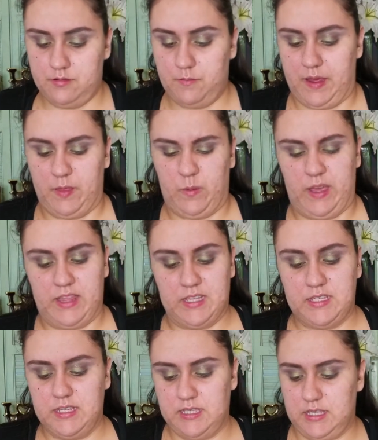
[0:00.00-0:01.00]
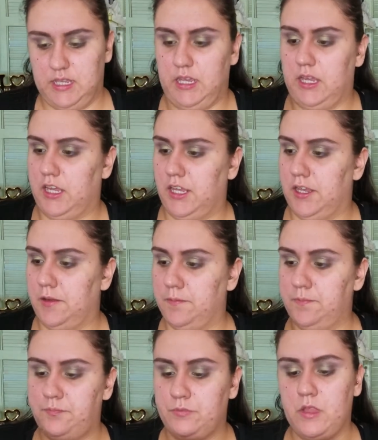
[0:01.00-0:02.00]
By the way, this is the
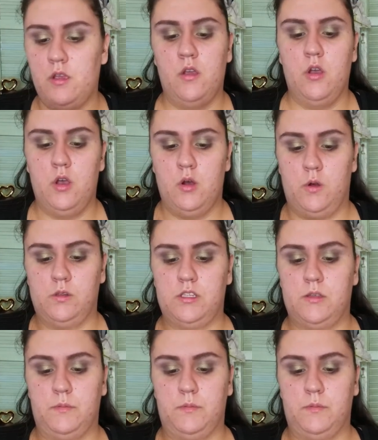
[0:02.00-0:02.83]
Ulta